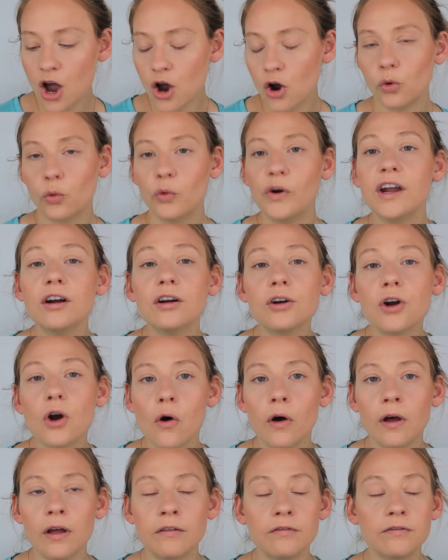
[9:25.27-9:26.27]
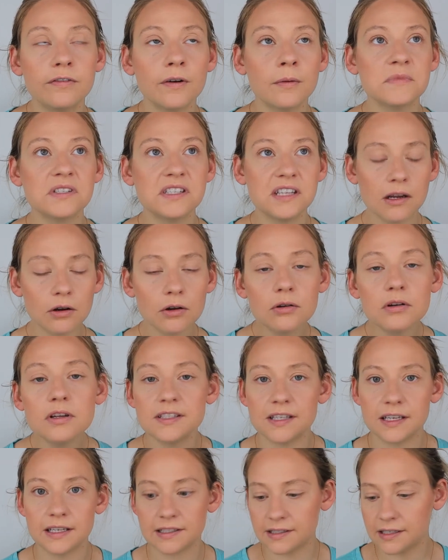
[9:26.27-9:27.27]
We're going from 0 to
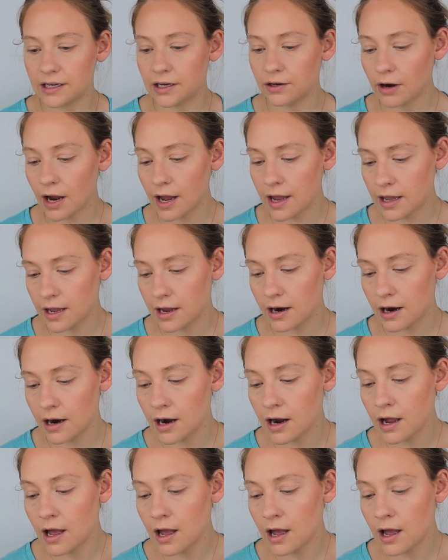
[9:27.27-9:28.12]
60 right here.